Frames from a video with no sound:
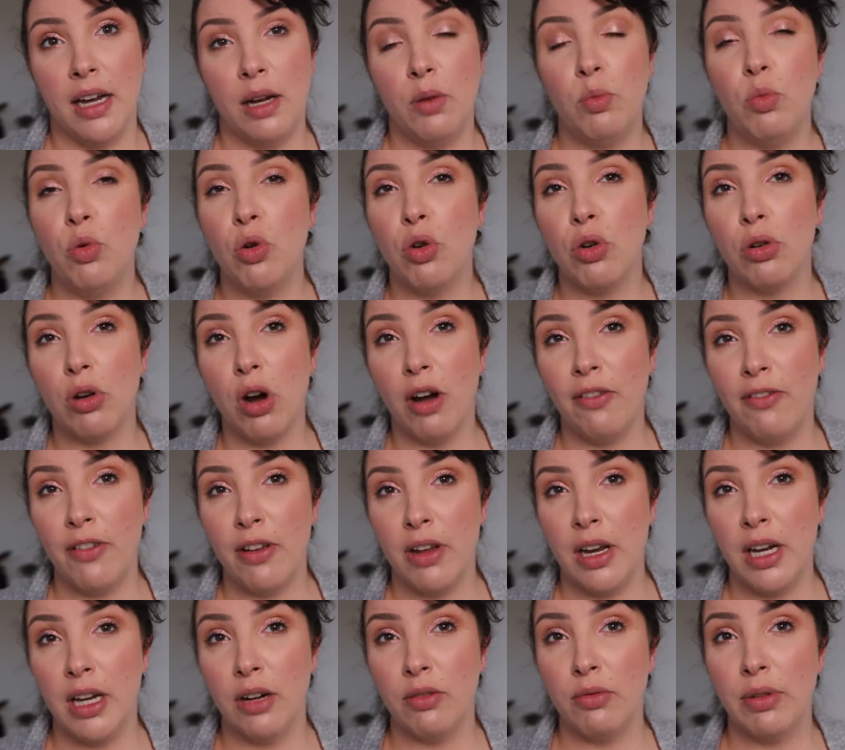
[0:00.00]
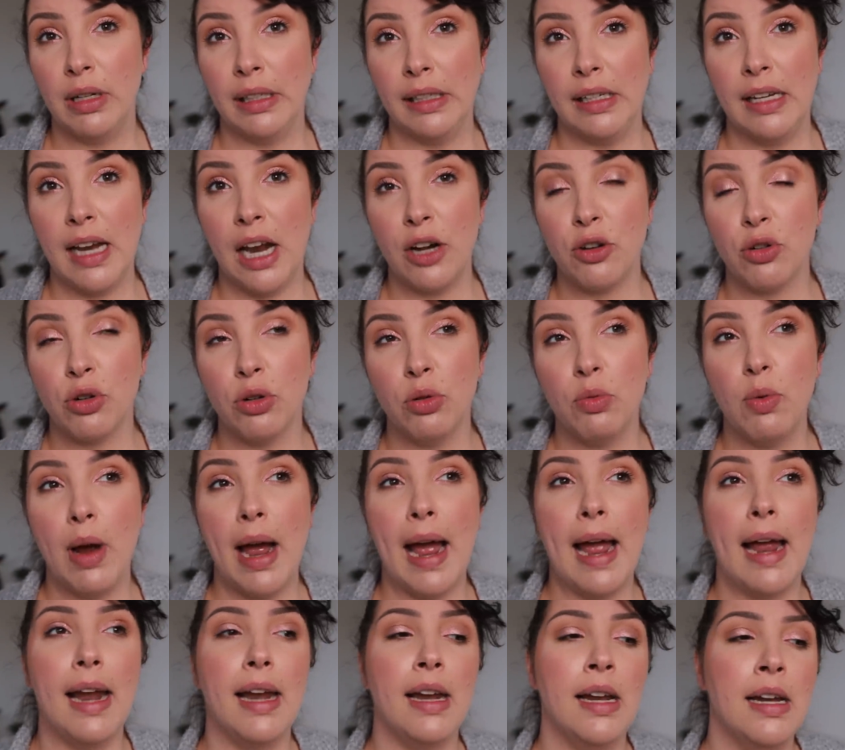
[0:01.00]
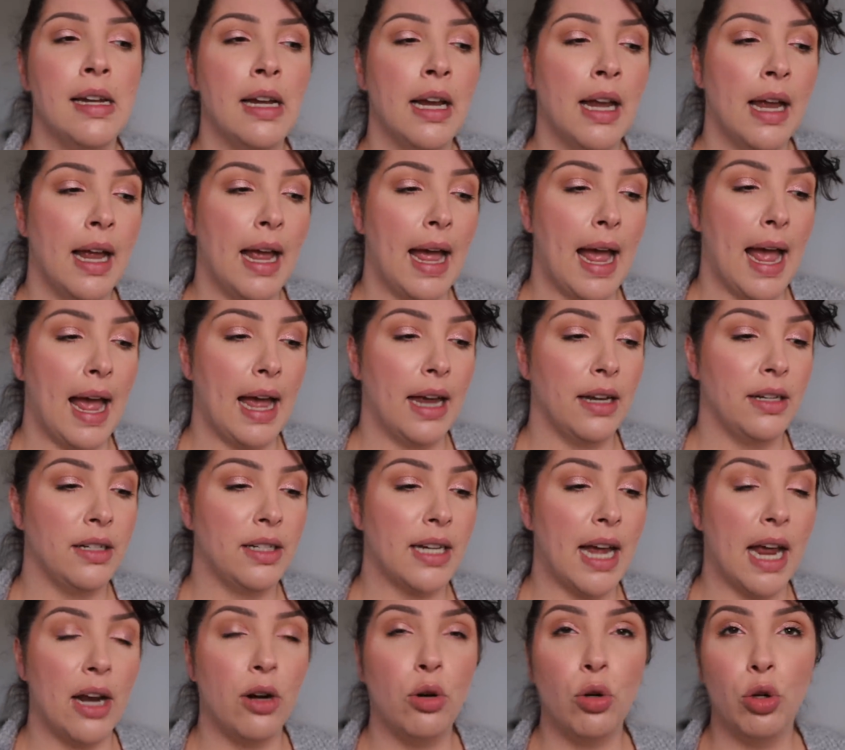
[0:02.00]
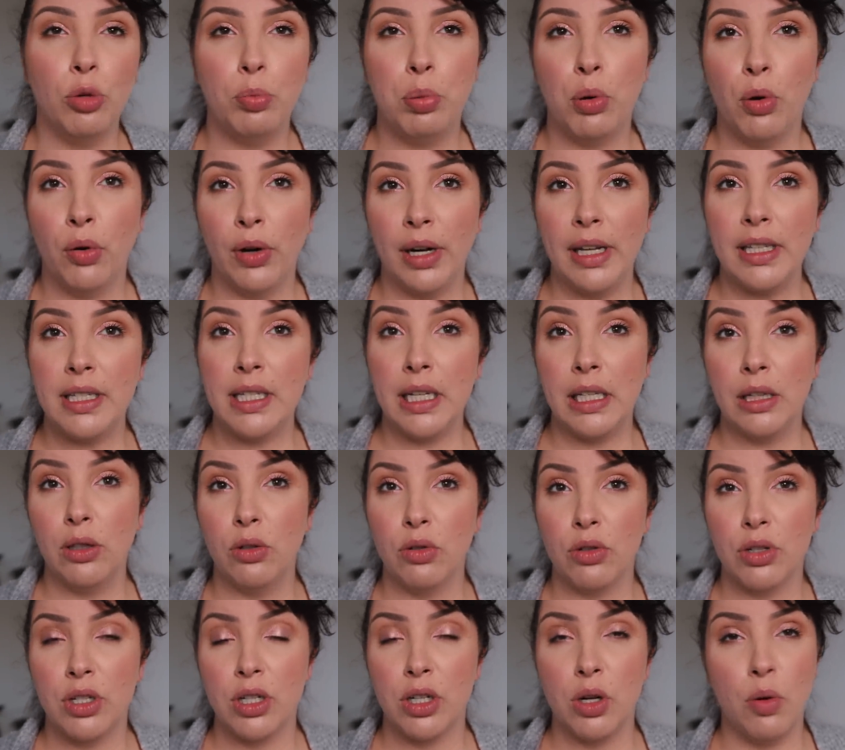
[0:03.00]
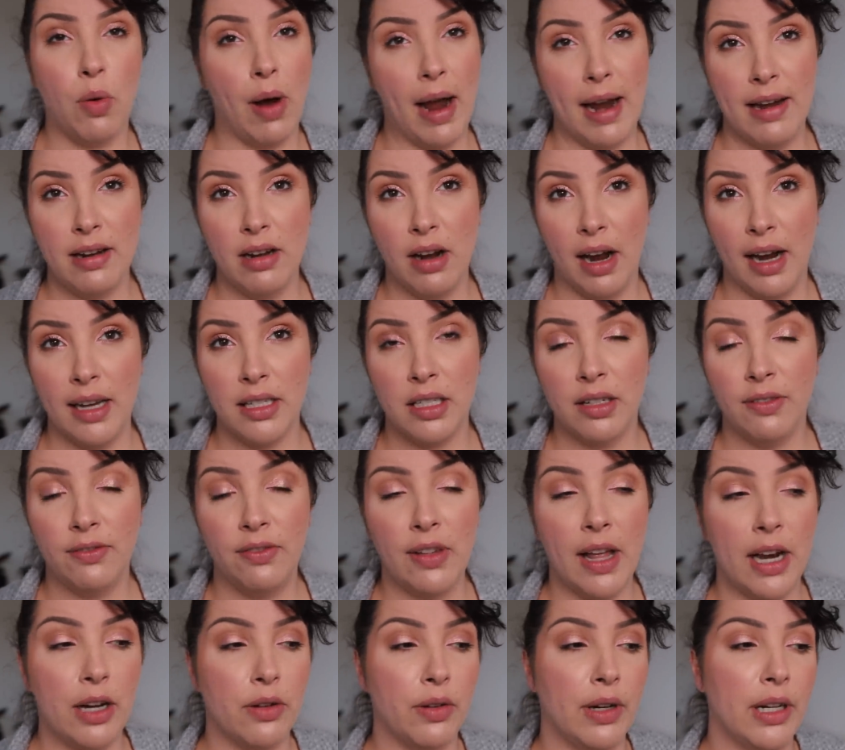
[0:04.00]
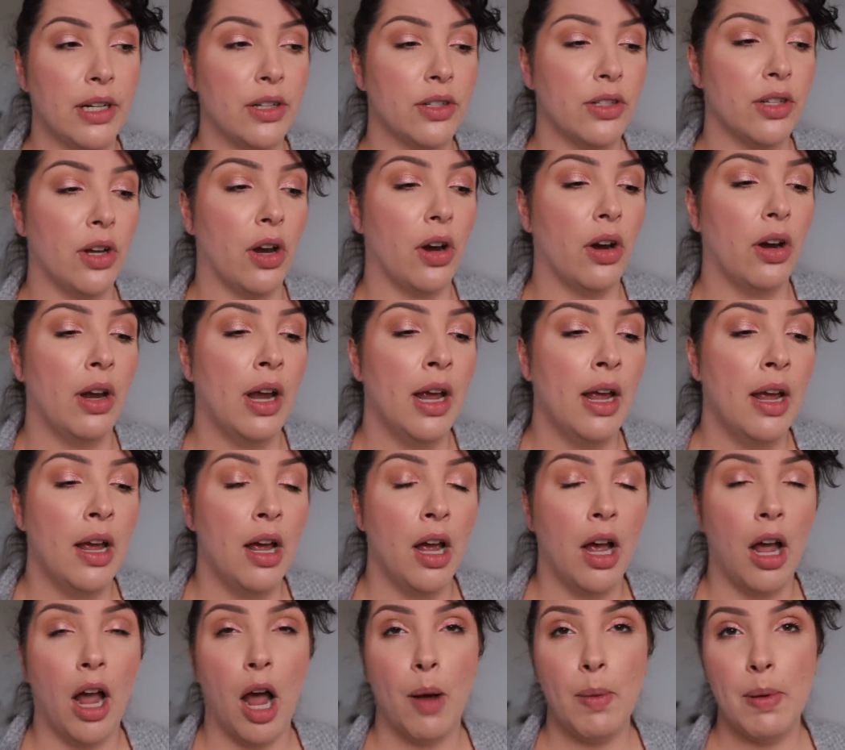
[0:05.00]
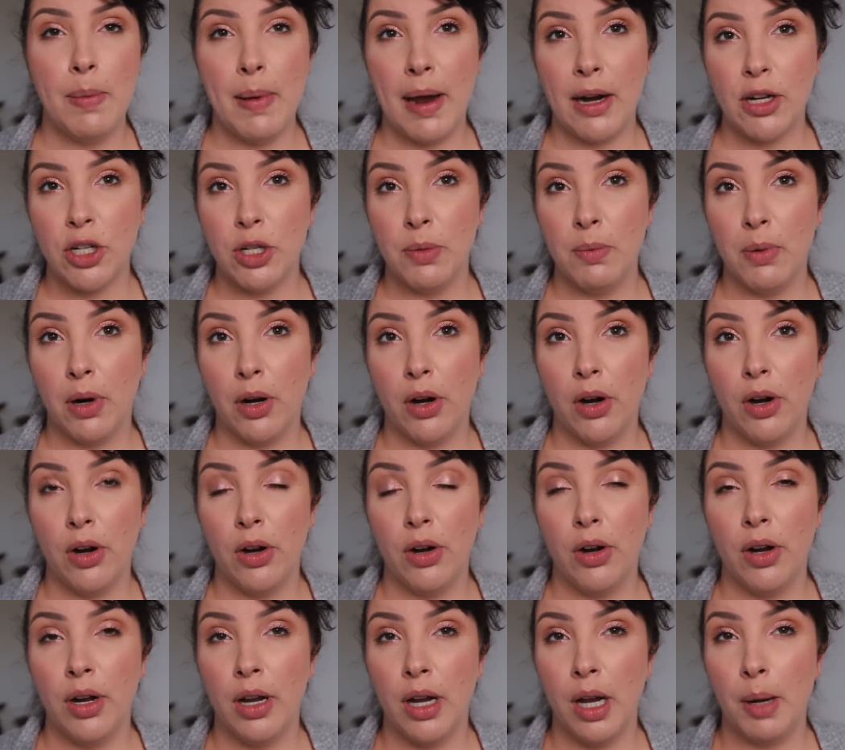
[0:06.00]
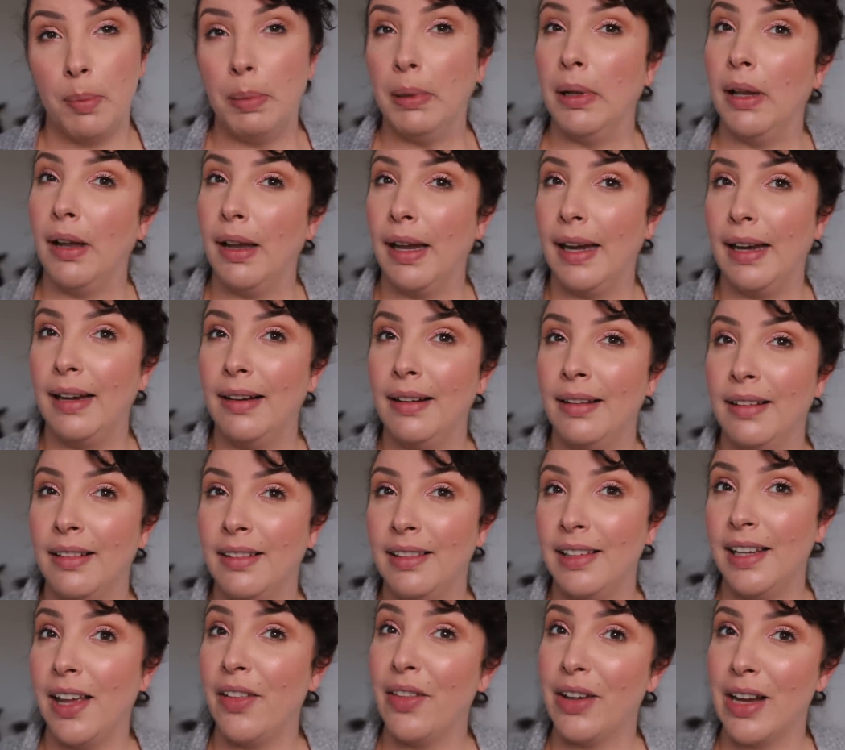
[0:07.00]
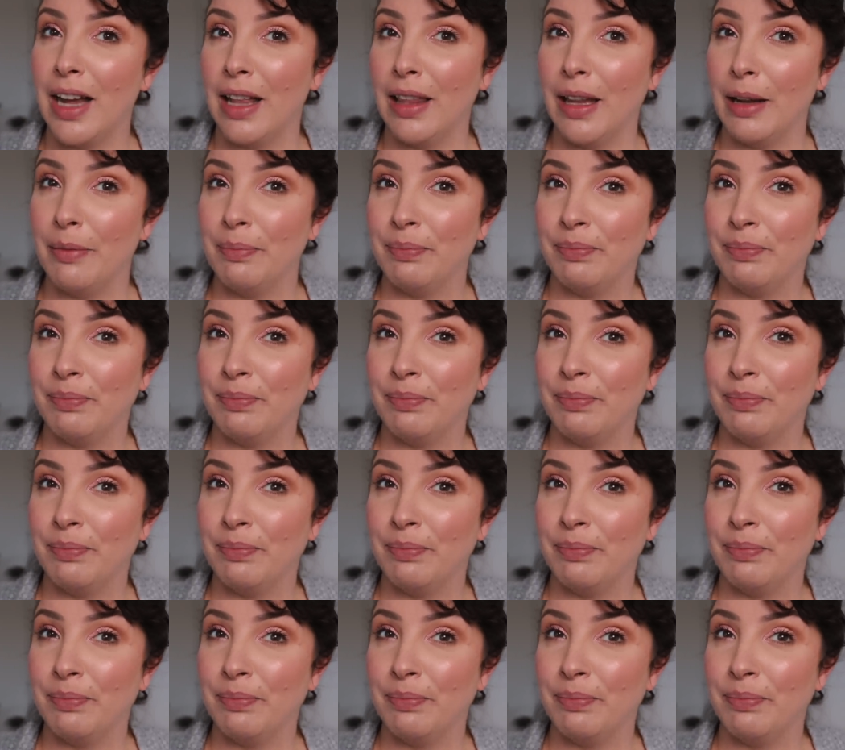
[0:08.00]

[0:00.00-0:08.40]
It wore off in a really natural way, and at all points it looked quite nice and flattering. So I'll be back tomorrow applying the other color.